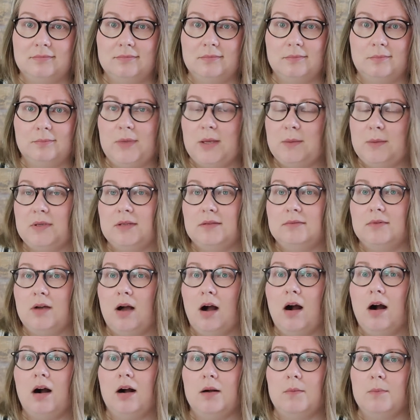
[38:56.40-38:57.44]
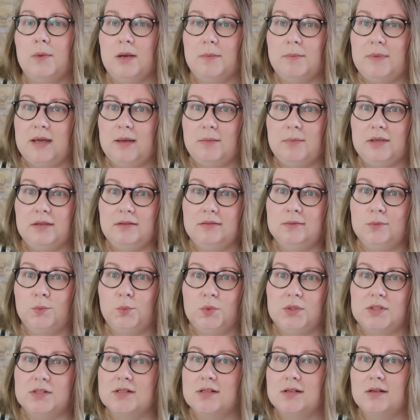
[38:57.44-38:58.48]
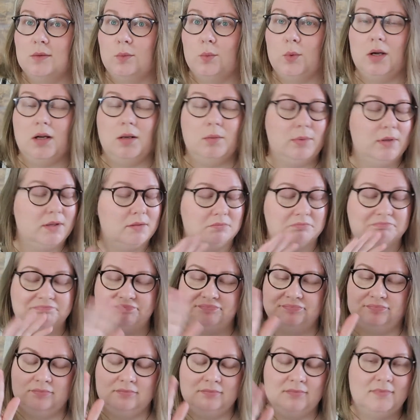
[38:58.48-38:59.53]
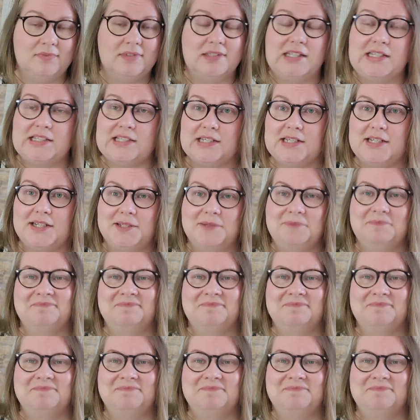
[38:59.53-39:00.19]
Maybe hug my baby once in a while, but that's it.